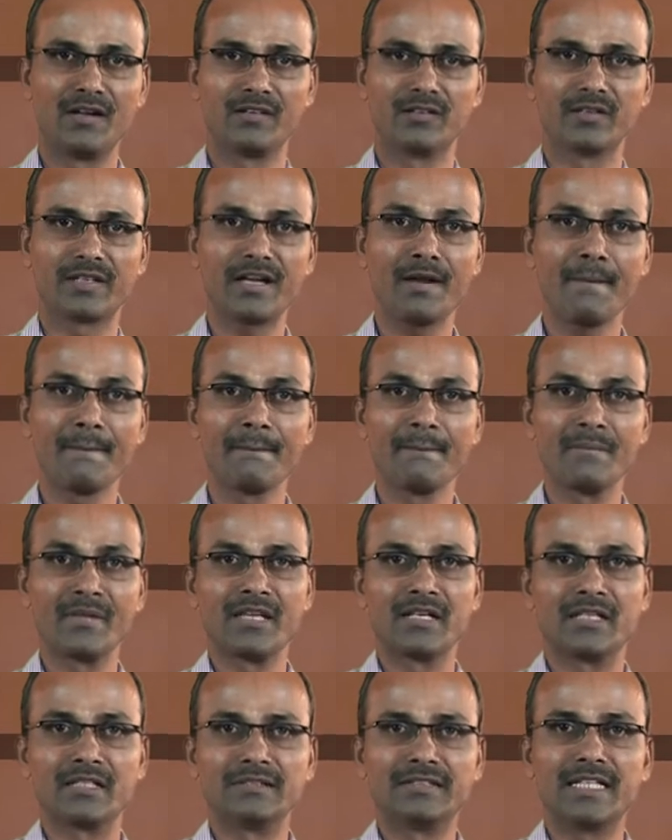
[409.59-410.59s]
Okay,
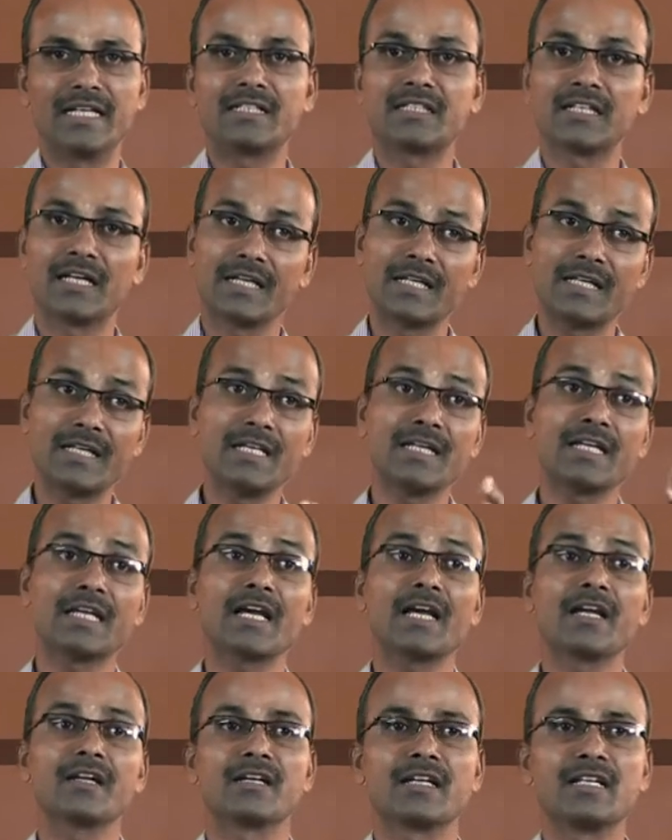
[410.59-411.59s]
that he
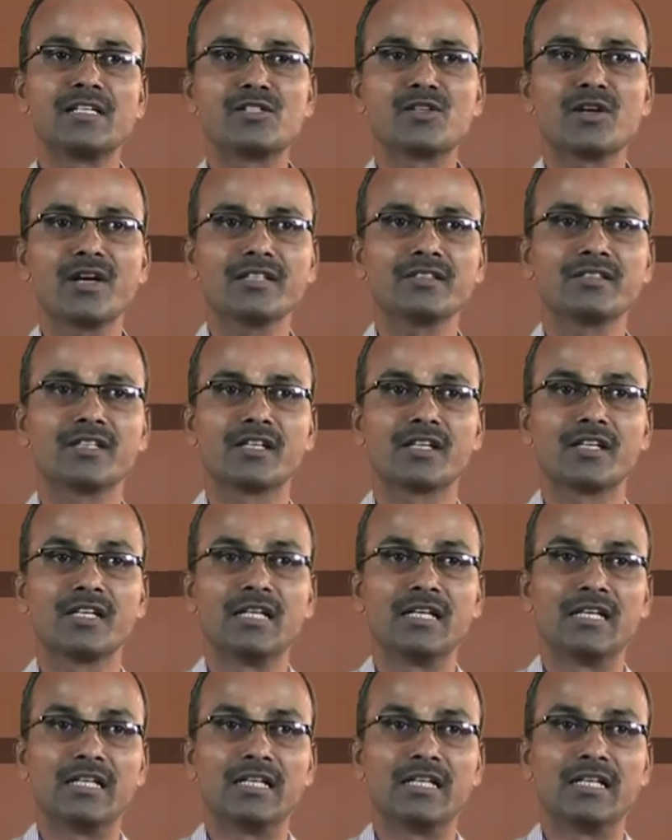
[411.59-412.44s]
can enjoy the